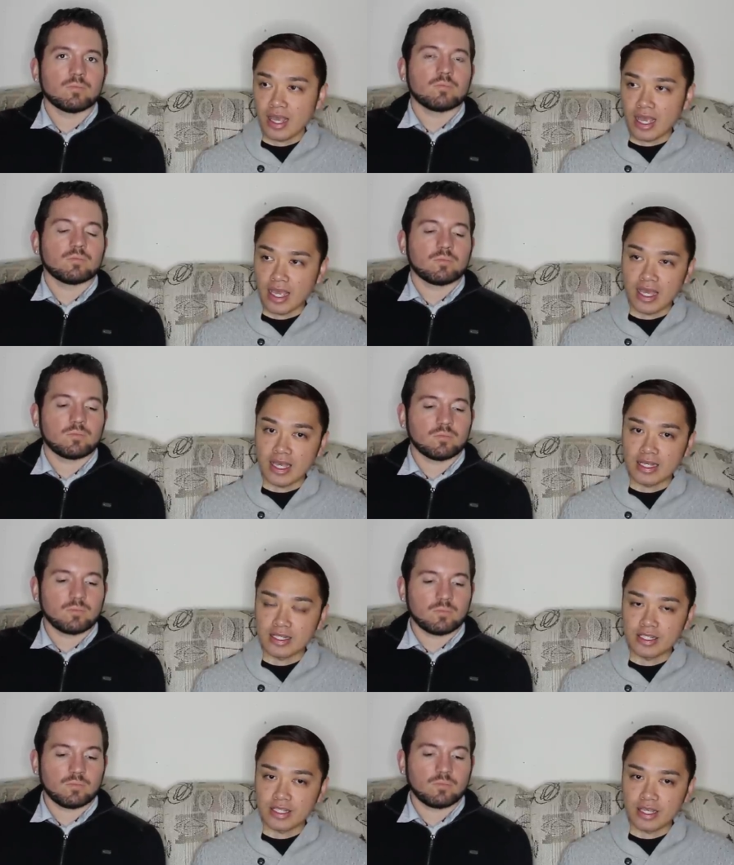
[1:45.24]
Speaker 1: and
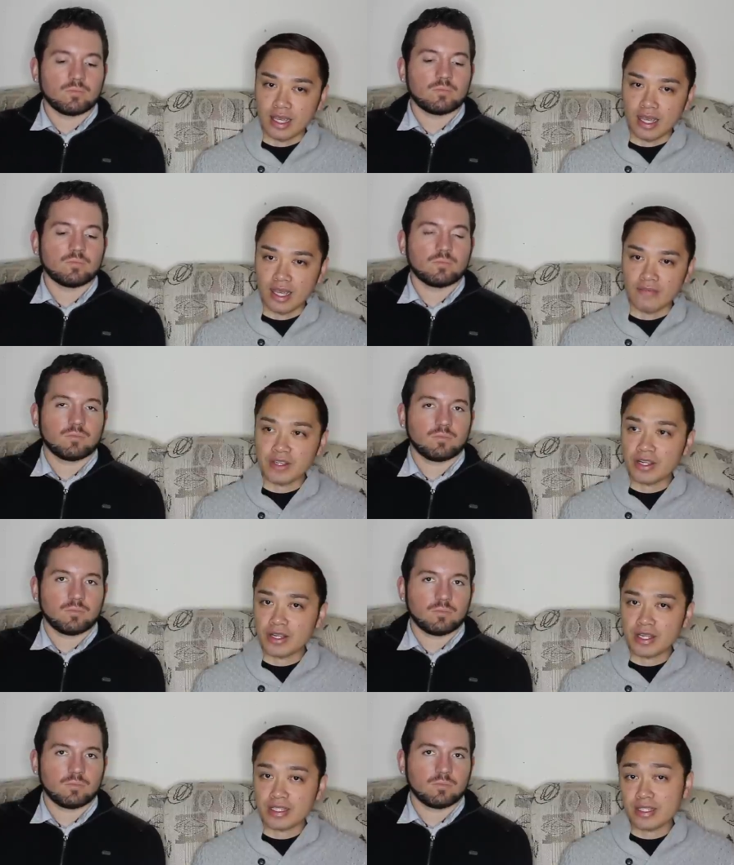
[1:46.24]
uh, every
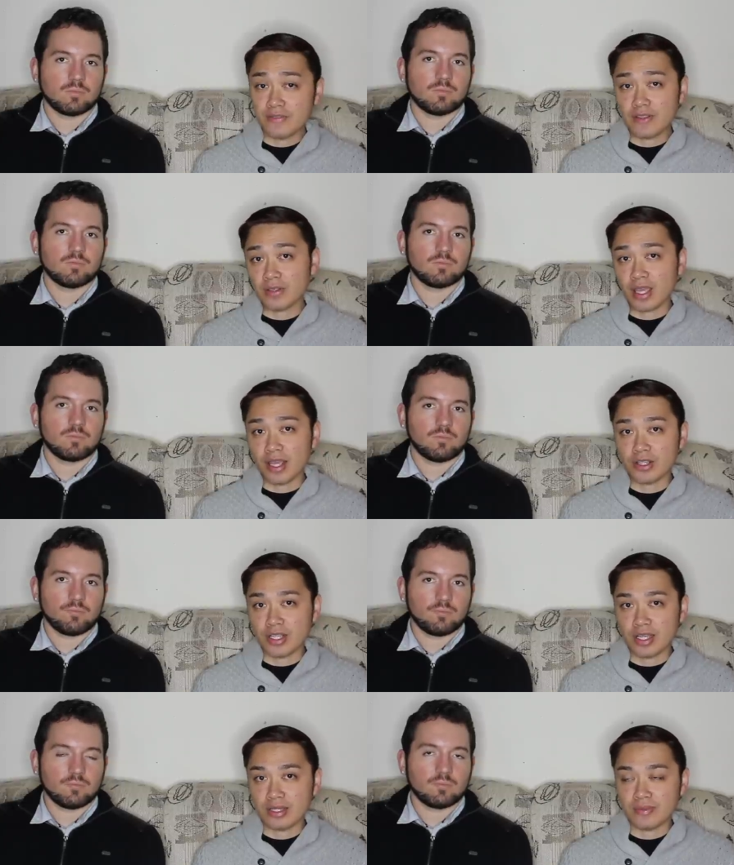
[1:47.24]
year it's a different
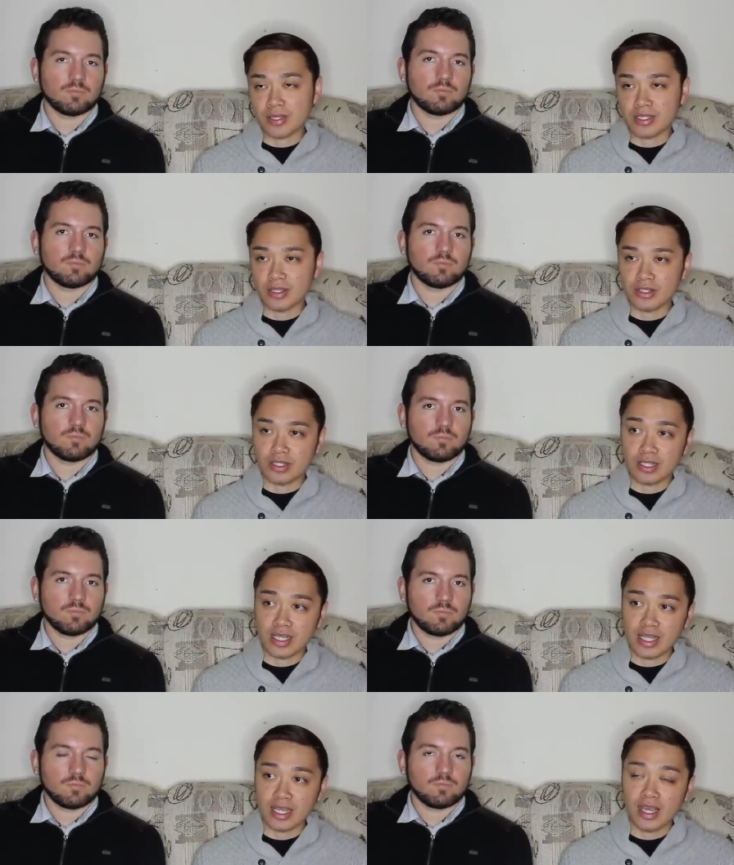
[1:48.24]
location, but
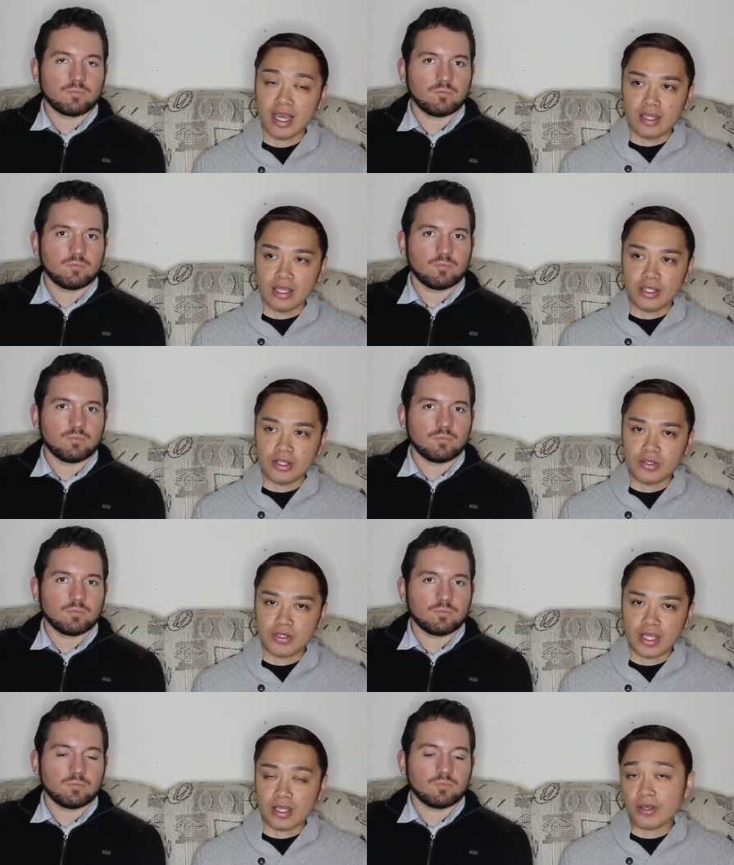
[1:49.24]
essentially they
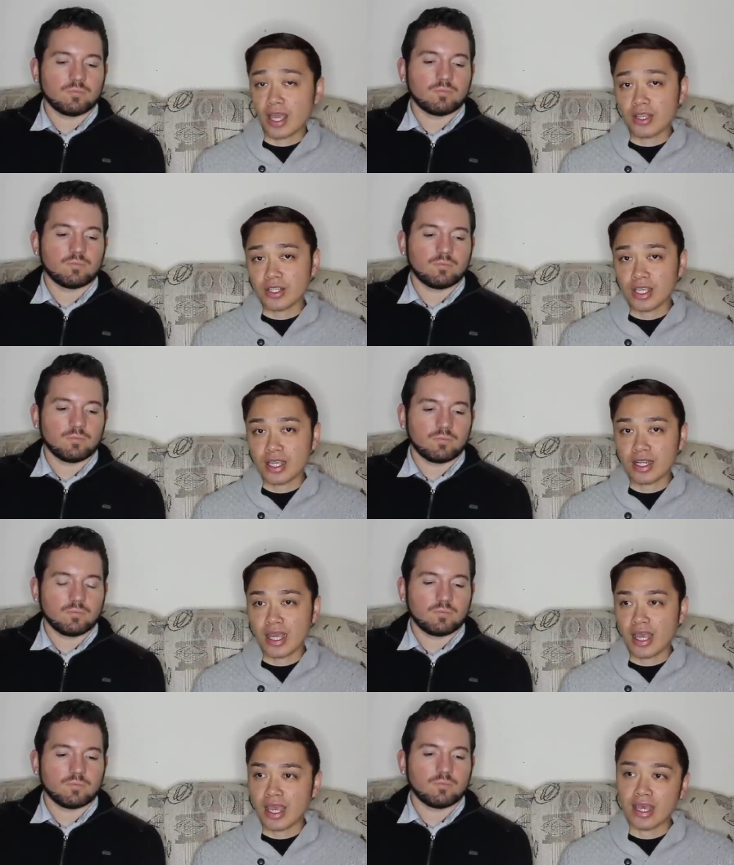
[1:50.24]
choose a location
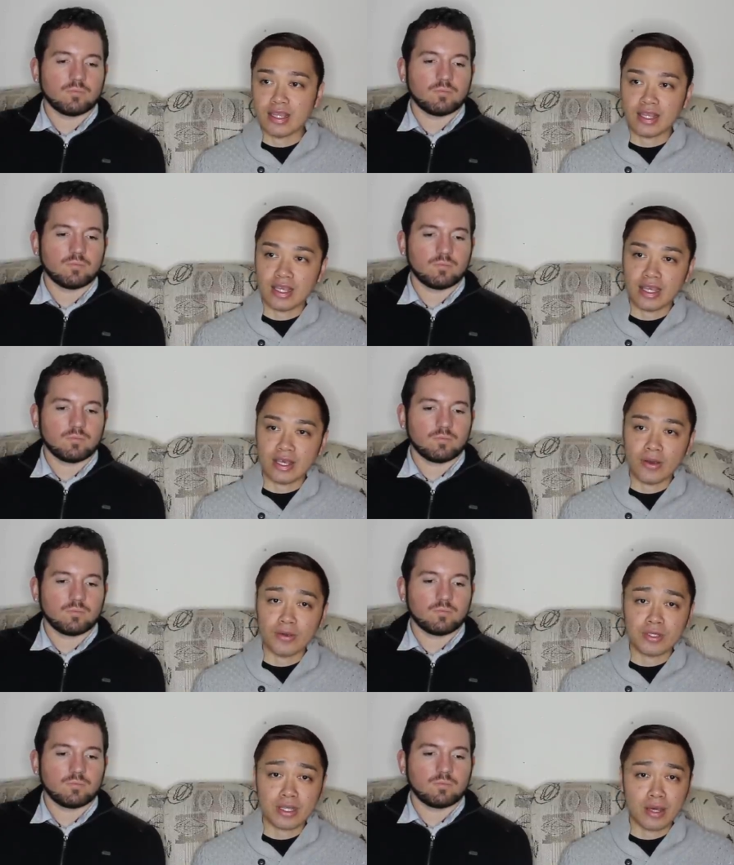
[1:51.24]
and they
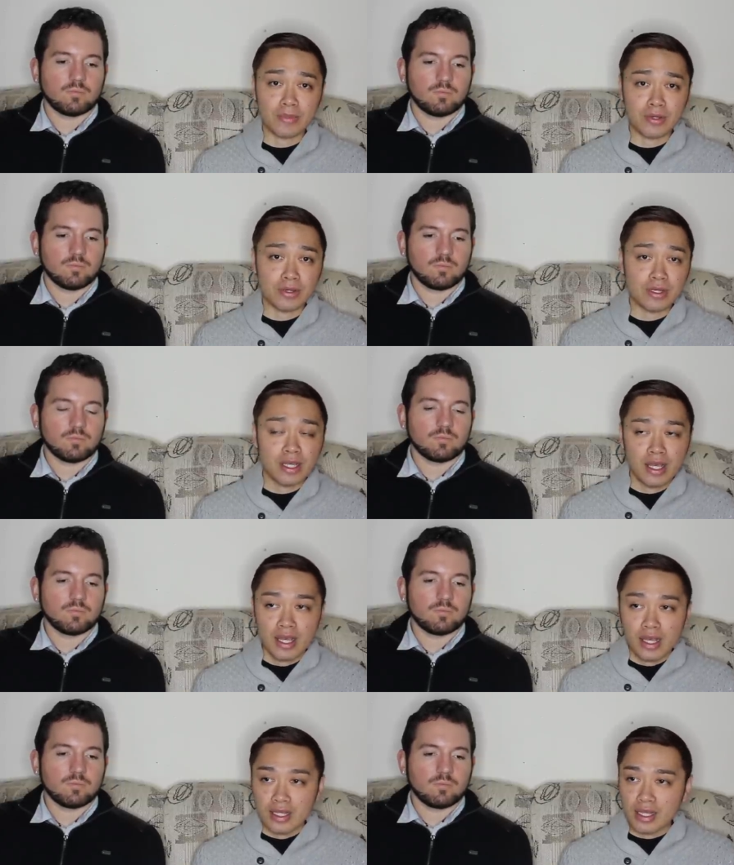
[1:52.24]
host a couple
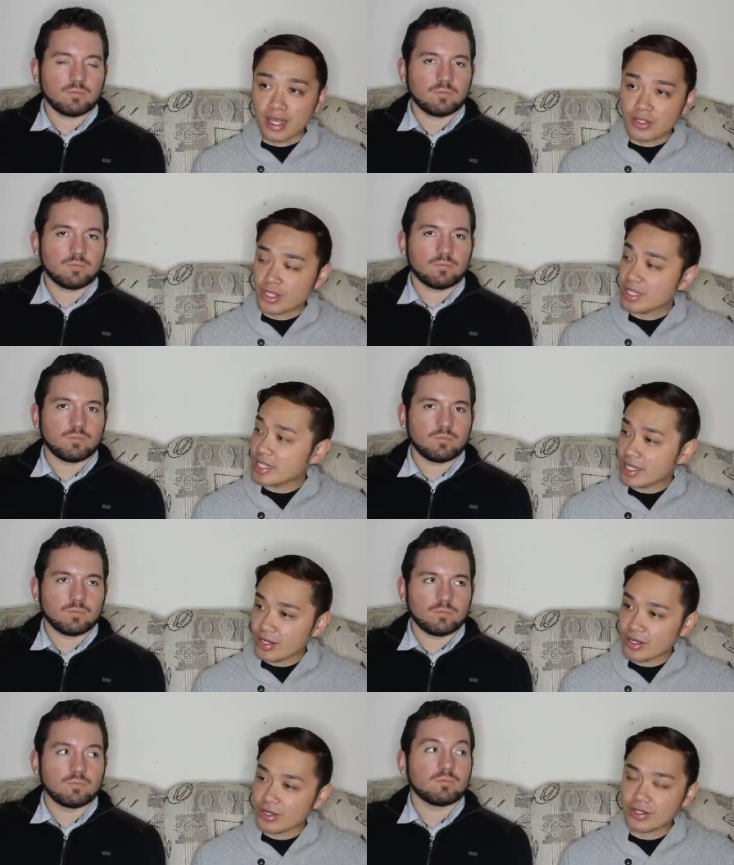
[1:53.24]
lunch and
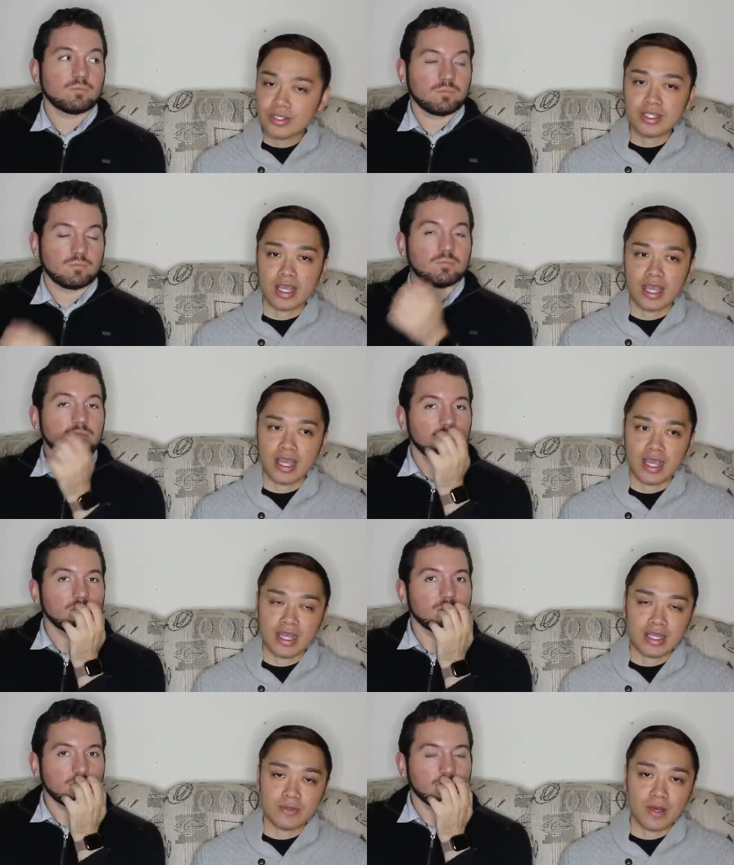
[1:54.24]
dinners
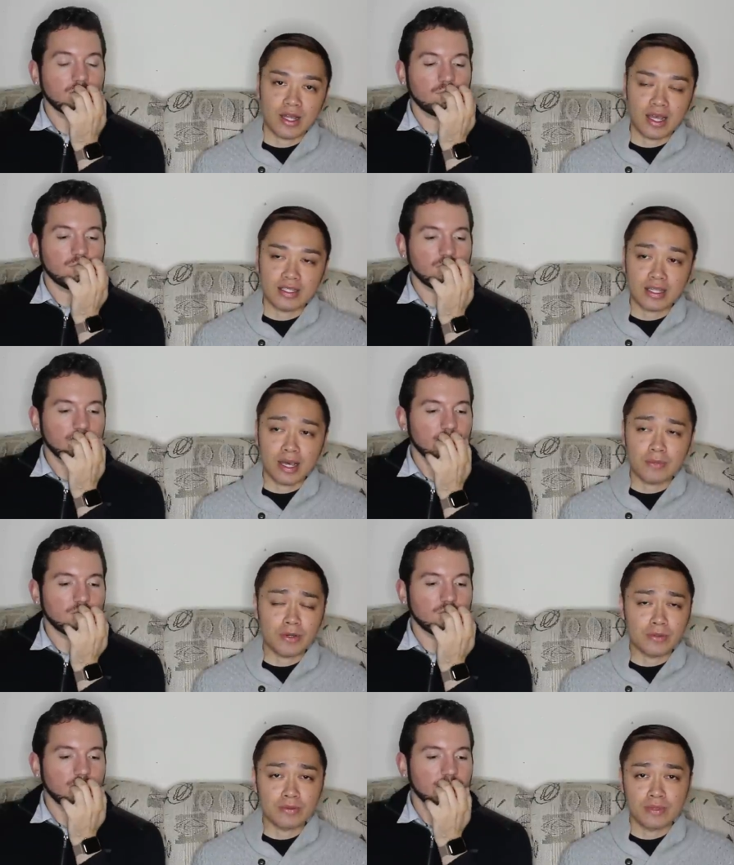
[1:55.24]
and as well as a
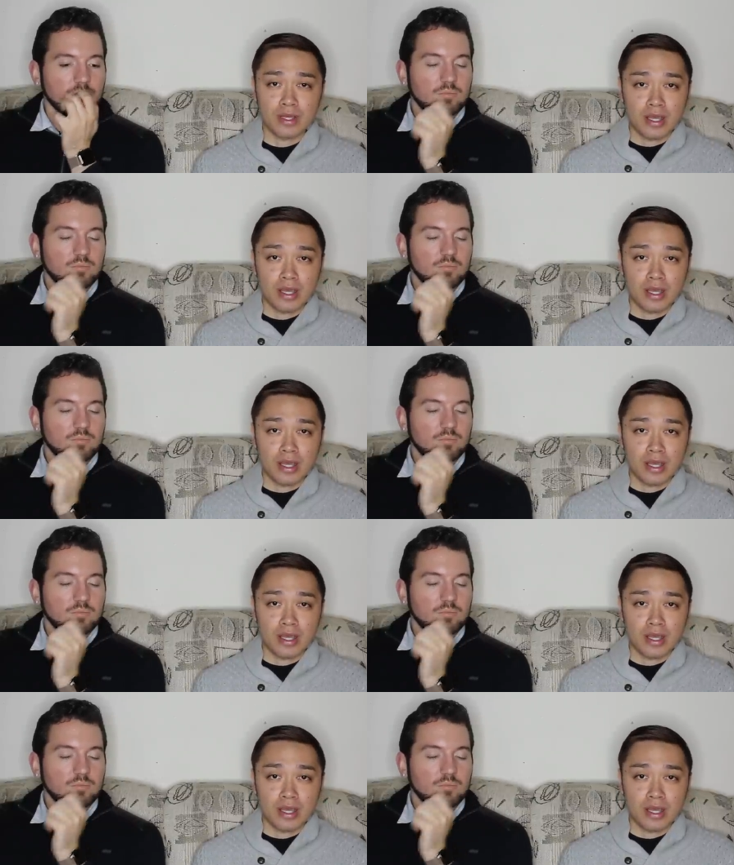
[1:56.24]
couple